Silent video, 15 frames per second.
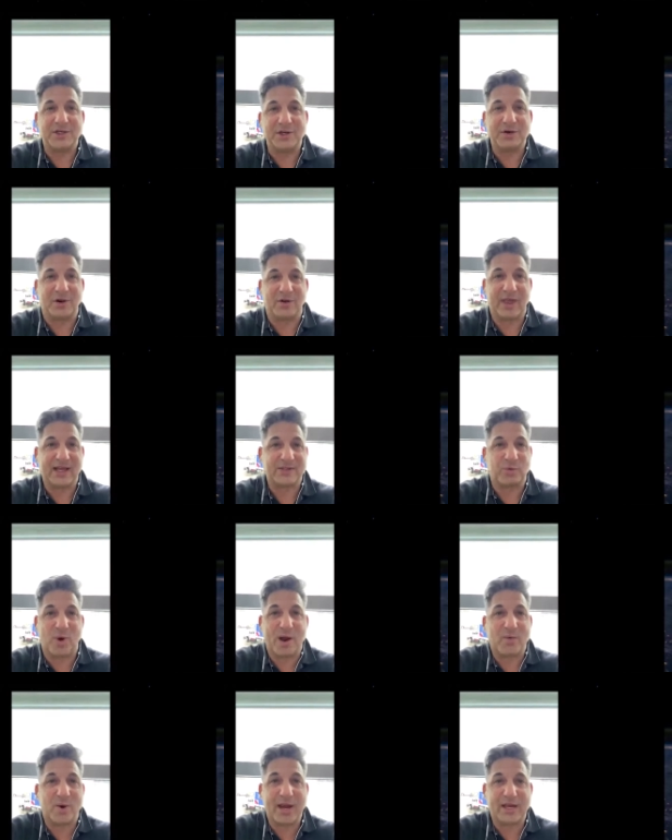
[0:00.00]
as you know, that's
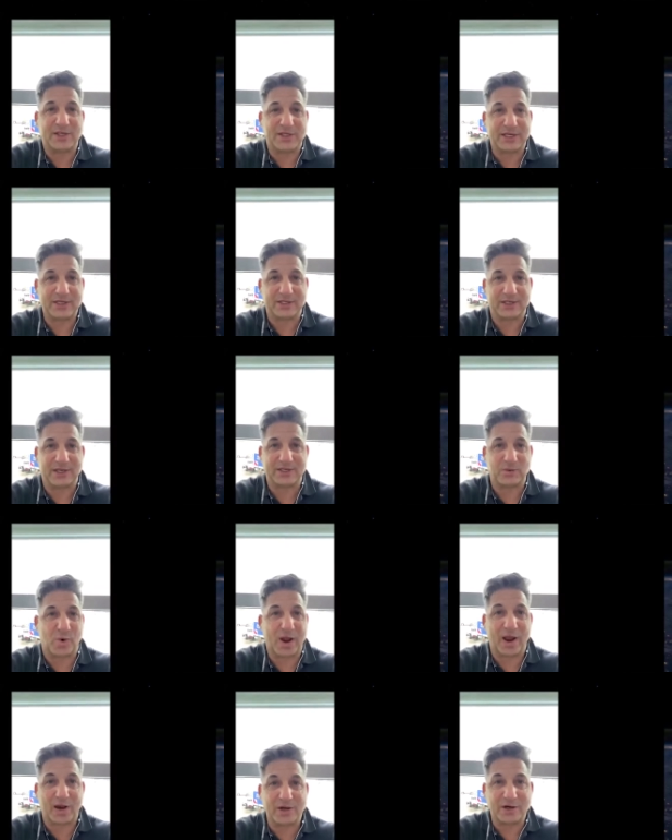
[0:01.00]
why we exist. That's
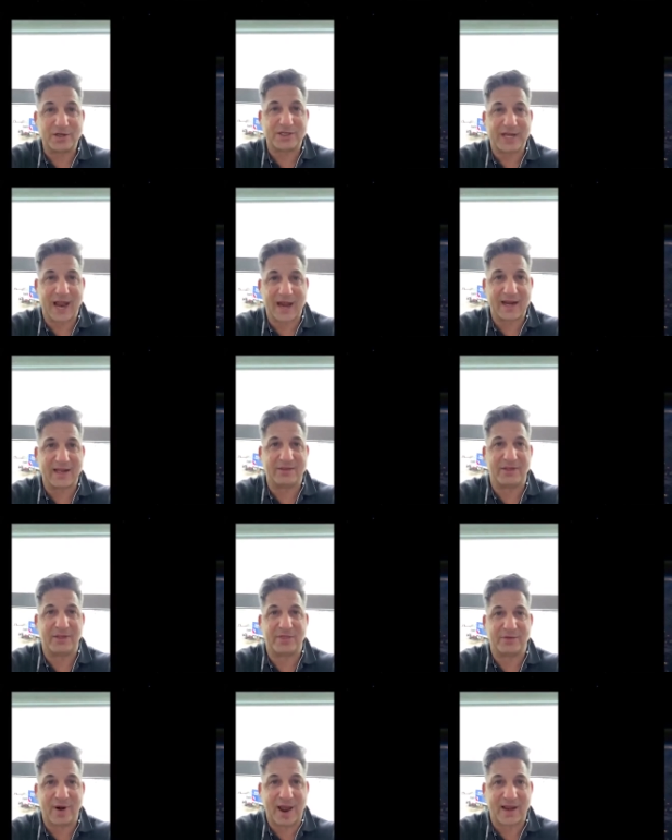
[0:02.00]
why understanding
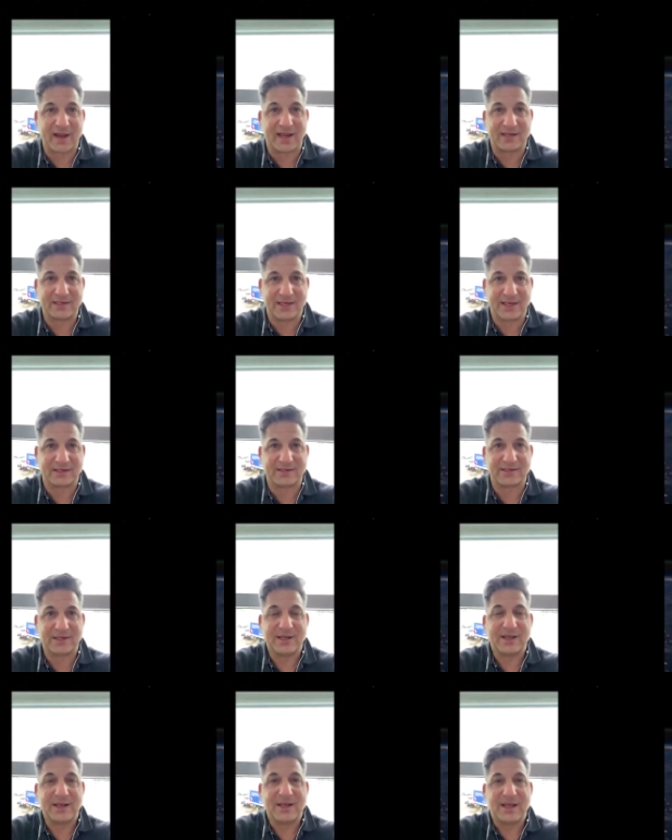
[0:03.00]
the threat
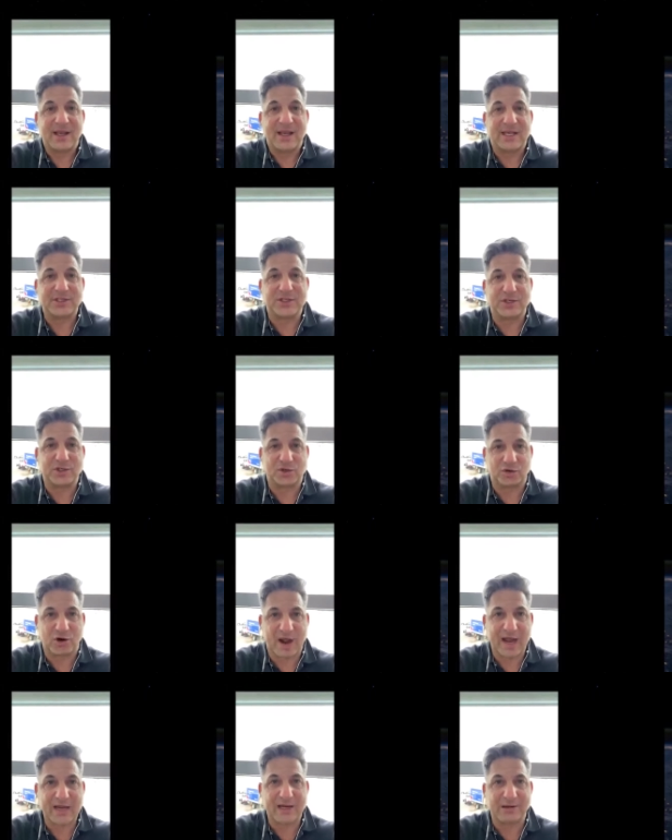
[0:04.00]
exists, is to
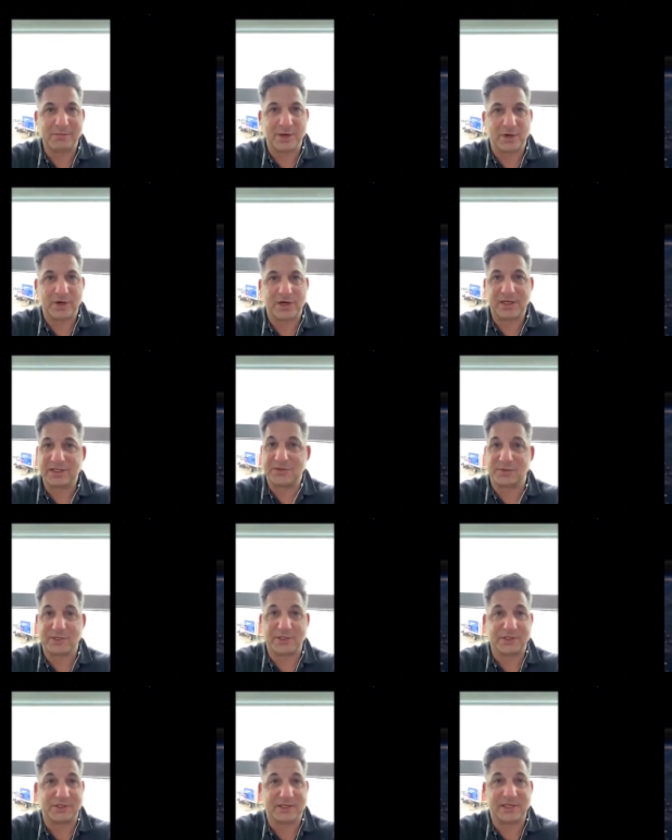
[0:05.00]
train communities.
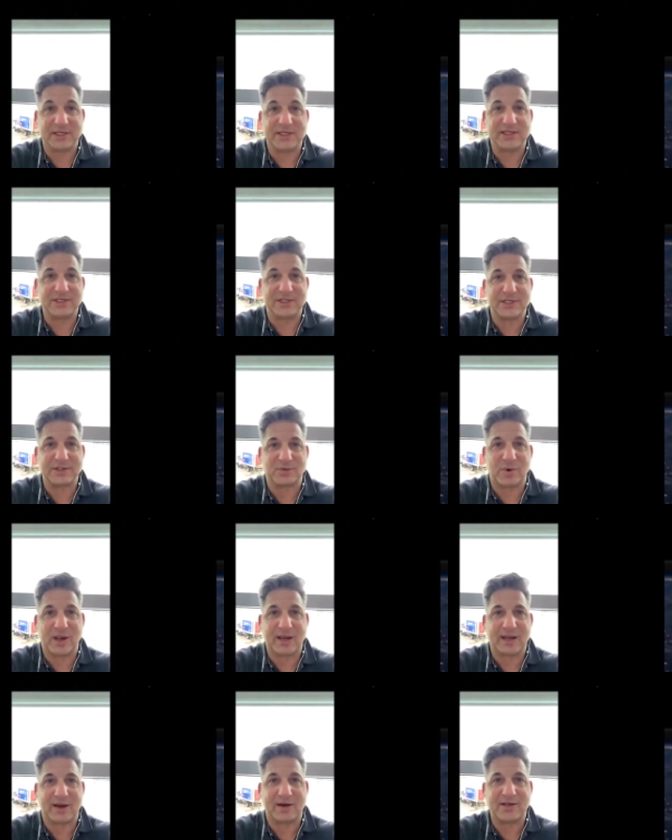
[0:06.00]
We just did this
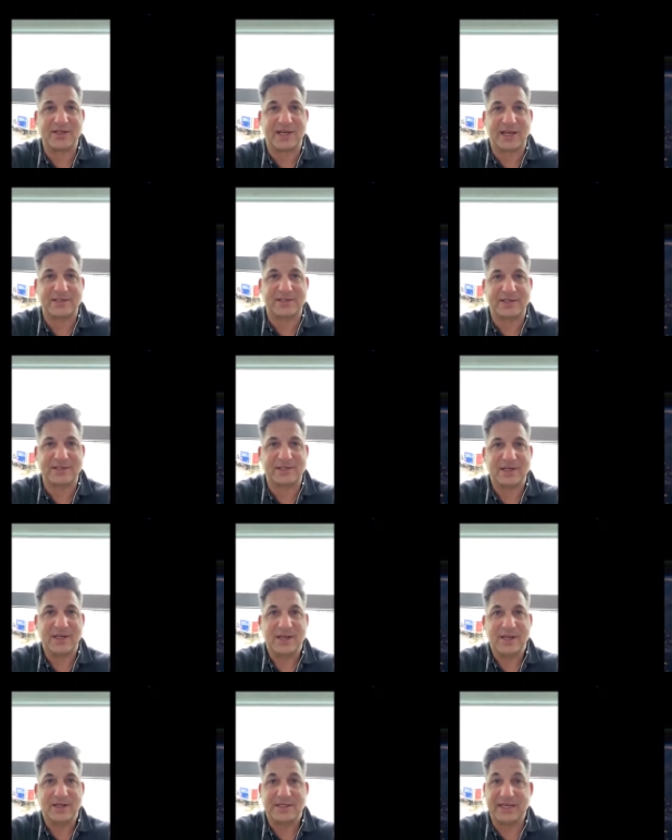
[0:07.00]
week here in Texas,
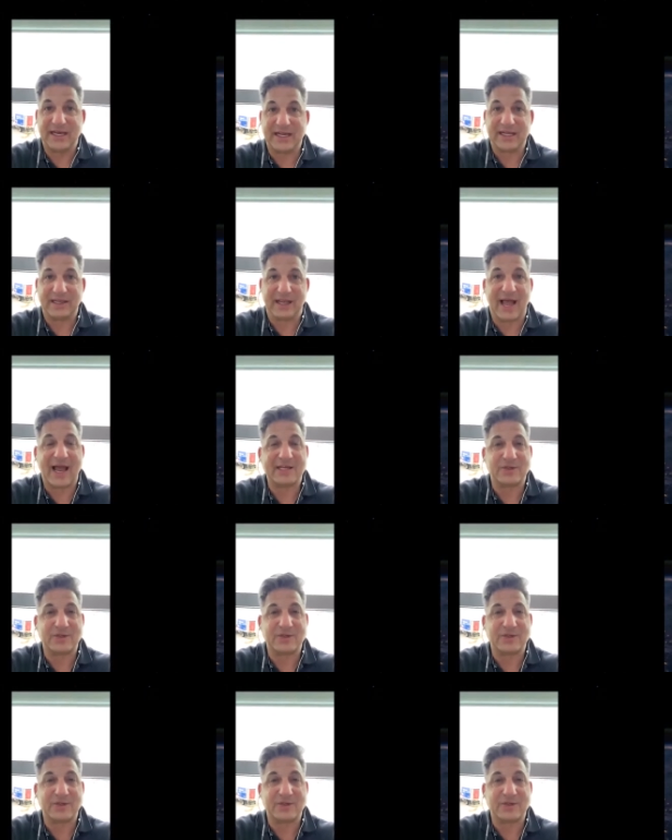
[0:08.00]
did it